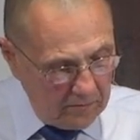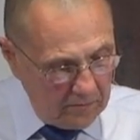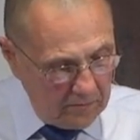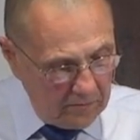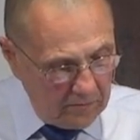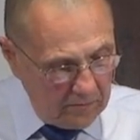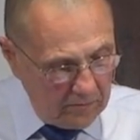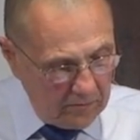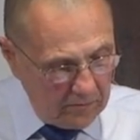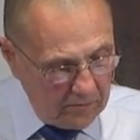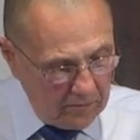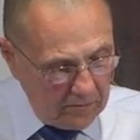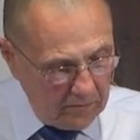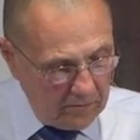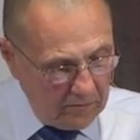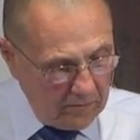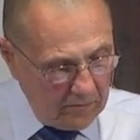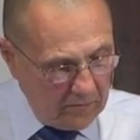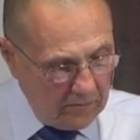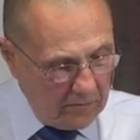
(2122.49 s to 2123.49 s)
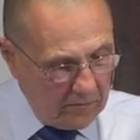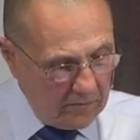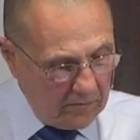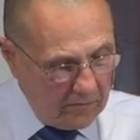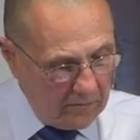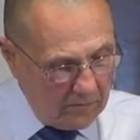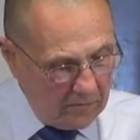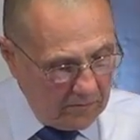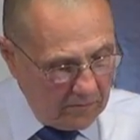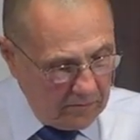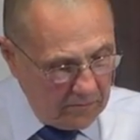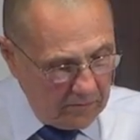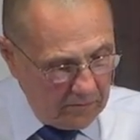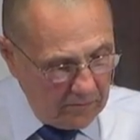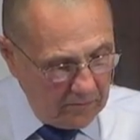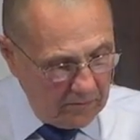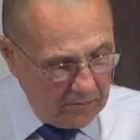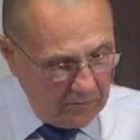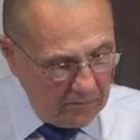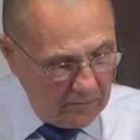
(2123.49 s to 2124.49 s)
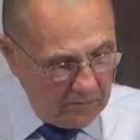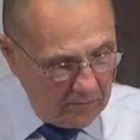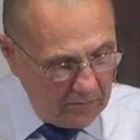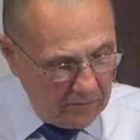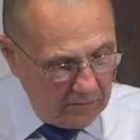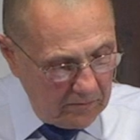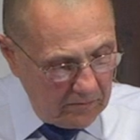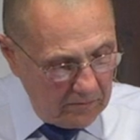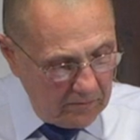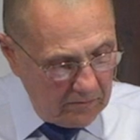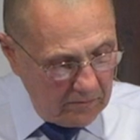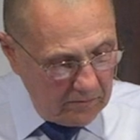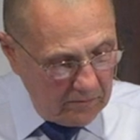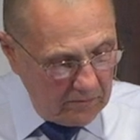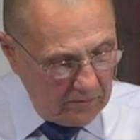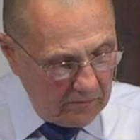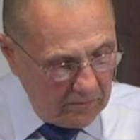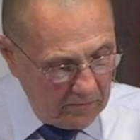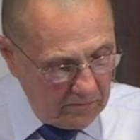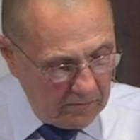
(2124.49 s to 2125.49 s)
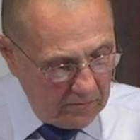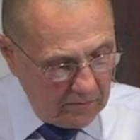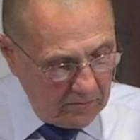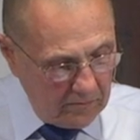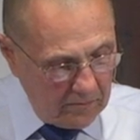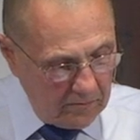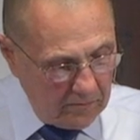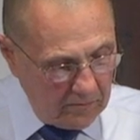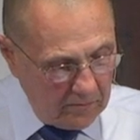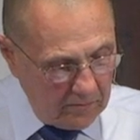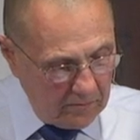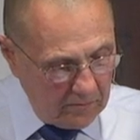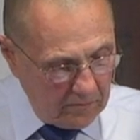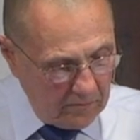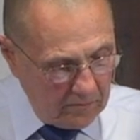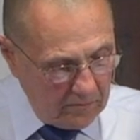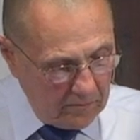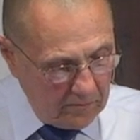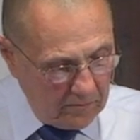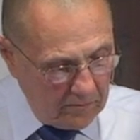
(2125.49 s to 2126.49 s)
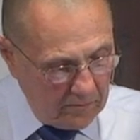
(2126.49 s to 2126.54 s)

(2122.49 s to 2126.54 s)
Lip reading: [no speech]